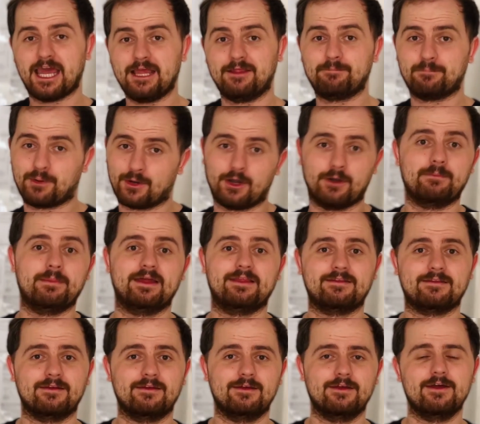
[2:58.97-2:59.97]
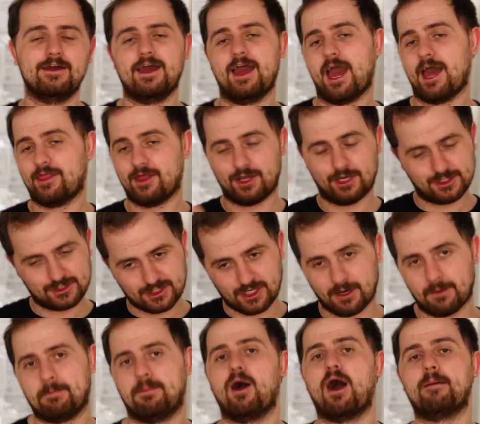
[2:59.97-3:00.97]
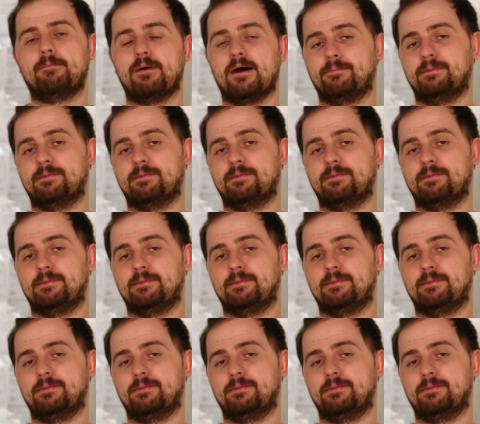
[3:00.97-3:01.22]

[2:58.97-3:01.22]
permit, and then it's gonna pop up.